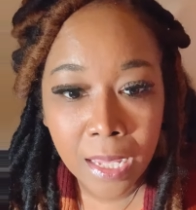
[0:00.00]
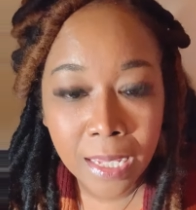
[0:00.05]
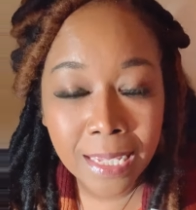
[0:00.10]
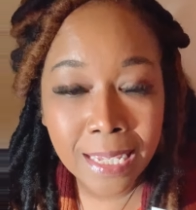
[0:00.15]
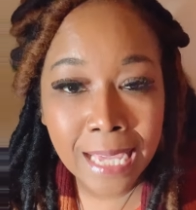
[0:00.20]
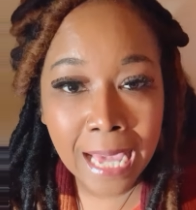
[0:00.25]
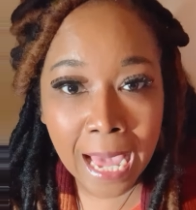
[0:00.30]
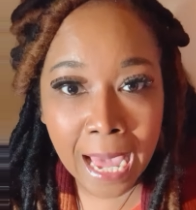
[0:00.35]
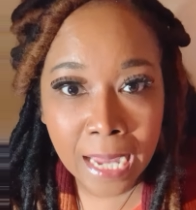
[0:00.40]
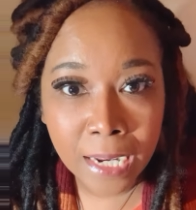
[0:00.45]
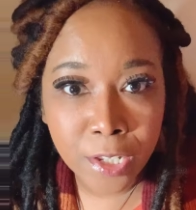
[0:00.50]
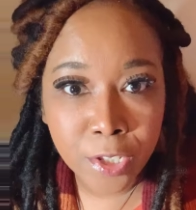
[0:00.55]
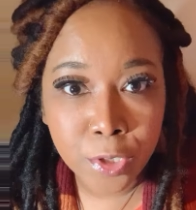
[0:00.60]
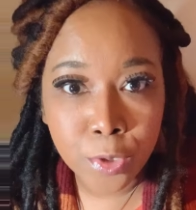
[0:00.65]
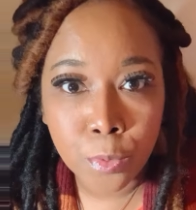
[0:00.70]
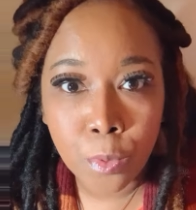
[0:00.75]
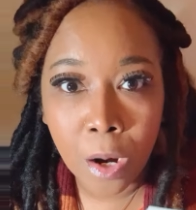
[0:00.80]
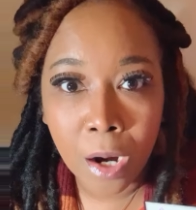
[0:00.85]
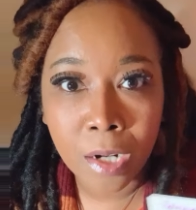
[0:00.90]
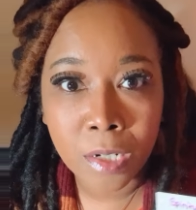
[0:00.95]
Guiding
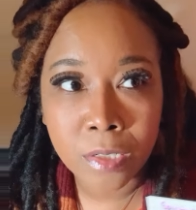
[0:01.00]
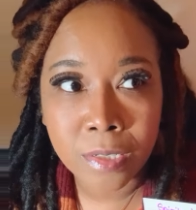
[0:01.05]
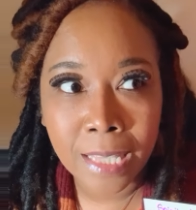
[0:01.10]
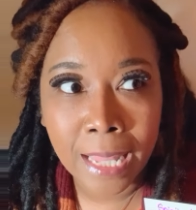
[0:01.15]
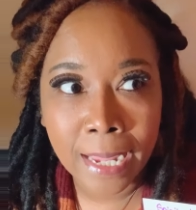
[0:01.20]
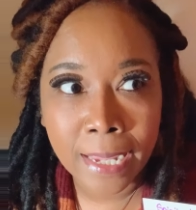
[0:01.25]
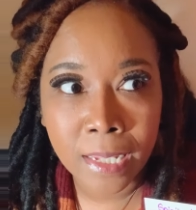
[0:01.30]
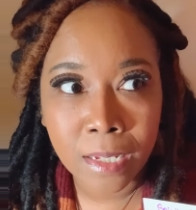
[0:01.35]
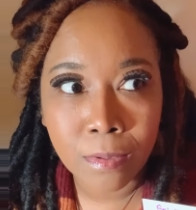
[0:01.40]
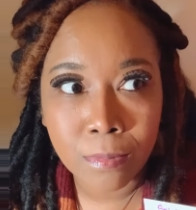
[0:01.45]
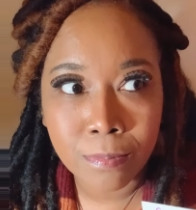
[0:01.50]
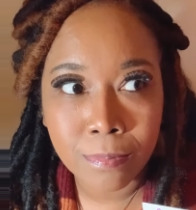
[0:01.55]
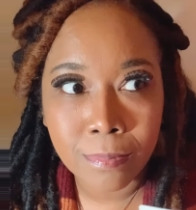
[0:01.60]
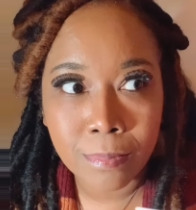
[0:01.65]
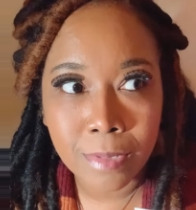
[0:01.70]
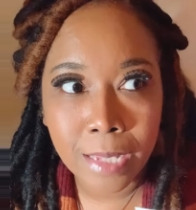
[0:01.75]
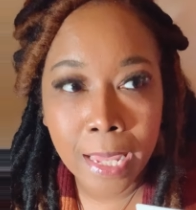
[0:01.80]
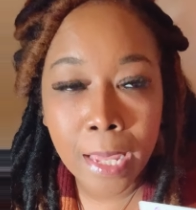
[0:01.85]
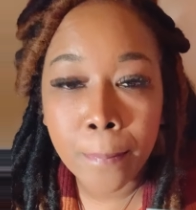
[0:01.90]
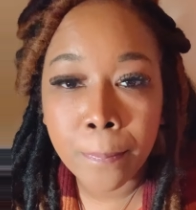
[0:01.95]
you, are like
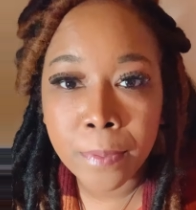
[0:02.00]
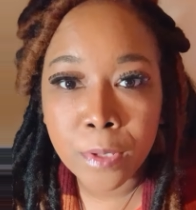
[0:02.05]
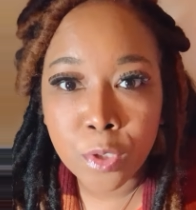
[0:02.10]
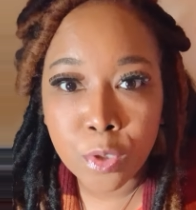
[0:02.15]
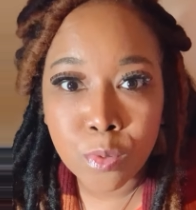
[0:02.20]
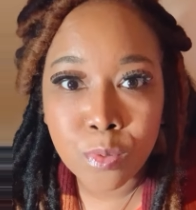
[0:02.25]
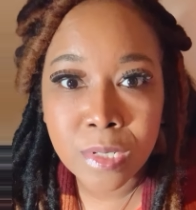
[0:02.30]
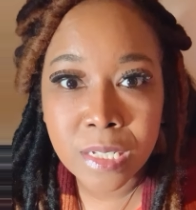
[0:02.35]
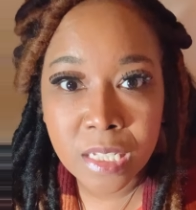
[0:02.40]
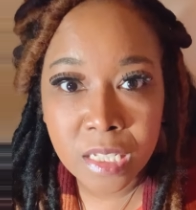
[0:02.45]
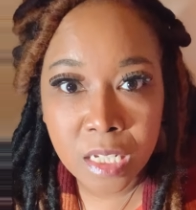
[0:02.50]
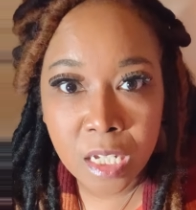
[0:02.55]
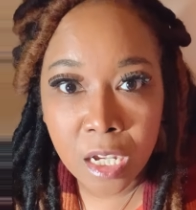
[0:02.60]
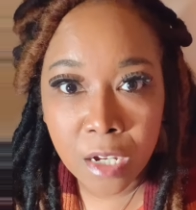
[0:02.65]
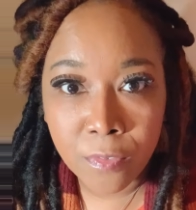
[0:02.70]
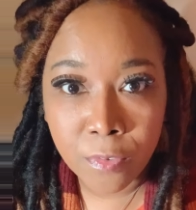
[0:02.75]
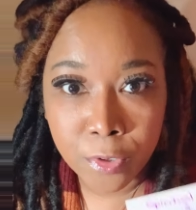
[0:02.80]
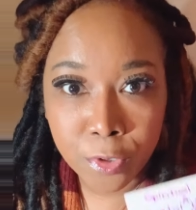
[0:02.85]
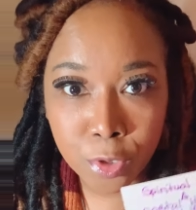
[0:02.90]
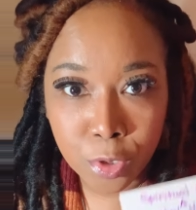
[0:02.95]
helping you
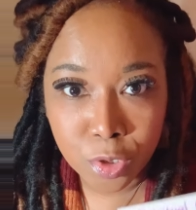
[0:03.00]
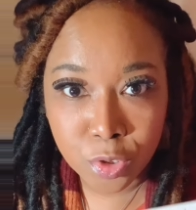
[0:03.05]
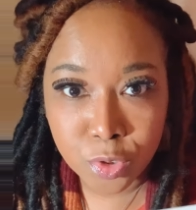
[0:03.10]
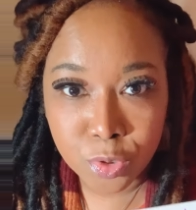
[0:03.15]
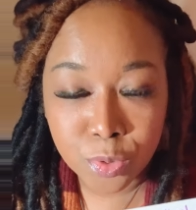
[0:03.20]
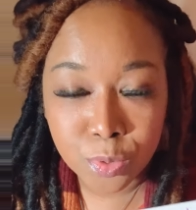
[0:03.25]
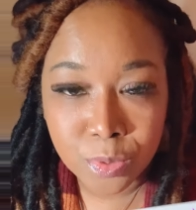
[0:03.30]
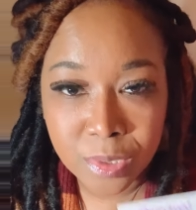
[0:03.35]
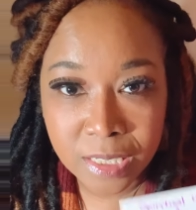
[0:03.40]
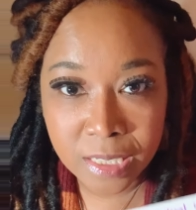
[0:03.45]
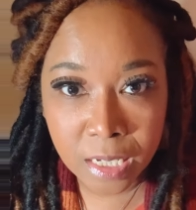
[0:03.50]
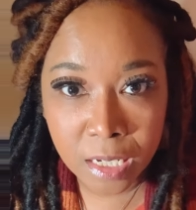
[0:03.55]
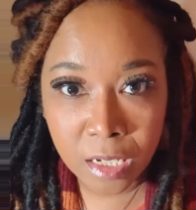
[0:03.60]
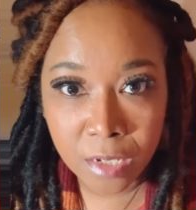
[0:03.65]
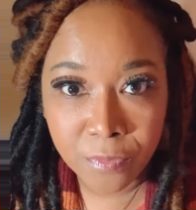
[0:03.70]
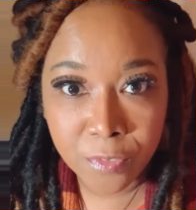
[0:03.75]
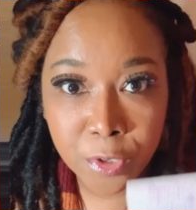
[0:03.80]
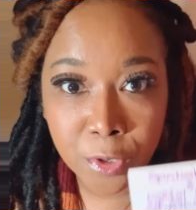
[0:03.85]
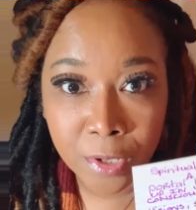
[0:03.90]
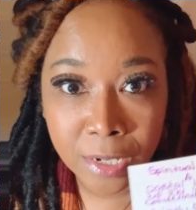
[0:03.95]
discover your true
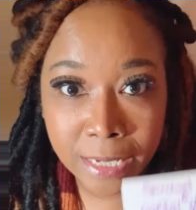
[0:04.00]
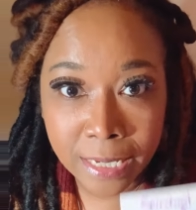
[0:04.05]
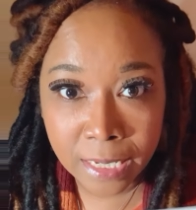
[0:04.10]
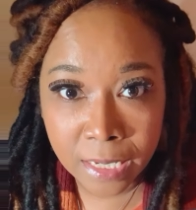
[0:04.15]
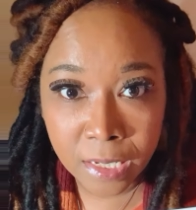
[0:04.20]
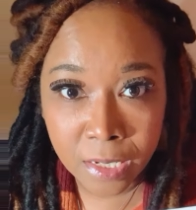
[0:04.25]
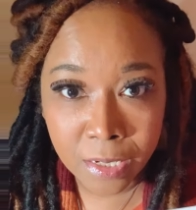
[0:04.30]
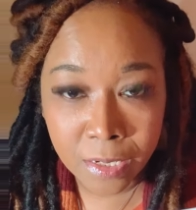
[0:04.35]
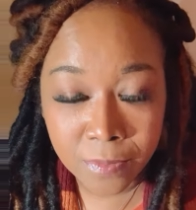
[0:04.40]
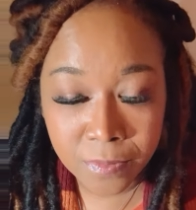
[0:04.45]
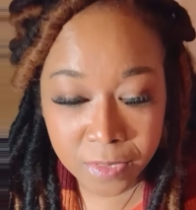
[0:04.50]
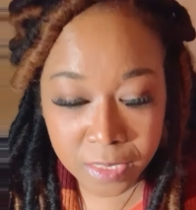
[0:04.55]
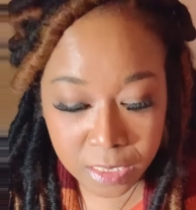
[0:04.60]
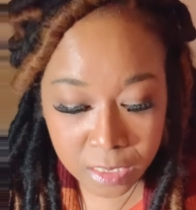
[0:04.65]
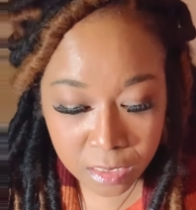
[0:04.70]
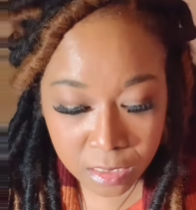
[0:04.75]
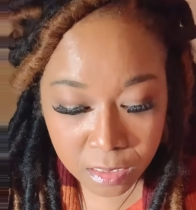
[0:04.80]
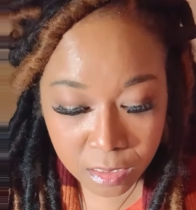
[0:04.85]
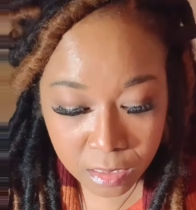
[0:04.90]
self, your gifts.